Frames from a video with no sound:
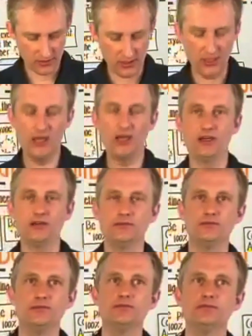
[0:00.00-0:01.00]

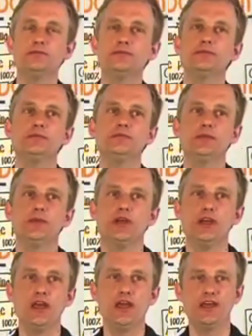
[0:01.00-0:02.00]

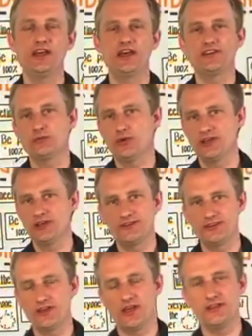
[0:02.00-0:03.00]
And otherwise,
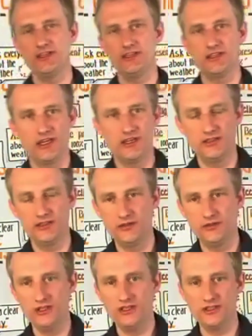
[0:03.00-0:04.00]
you
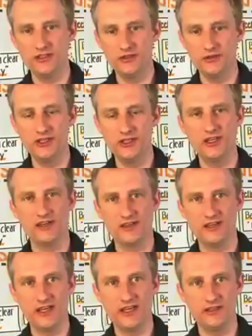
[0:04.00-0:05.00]
need another
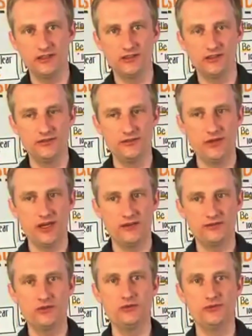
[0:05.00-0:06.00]
layer. If you have
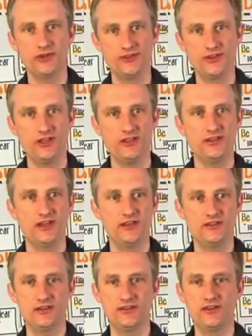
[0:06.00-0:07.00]
two
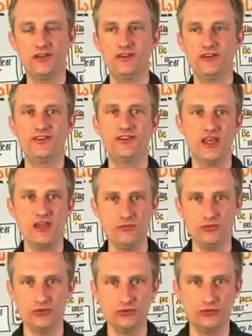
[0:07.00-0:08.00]
facilitators in the same
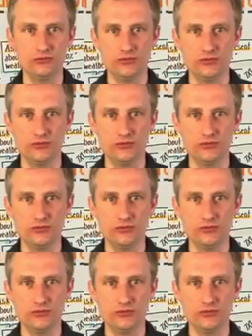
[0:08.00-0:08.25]
room,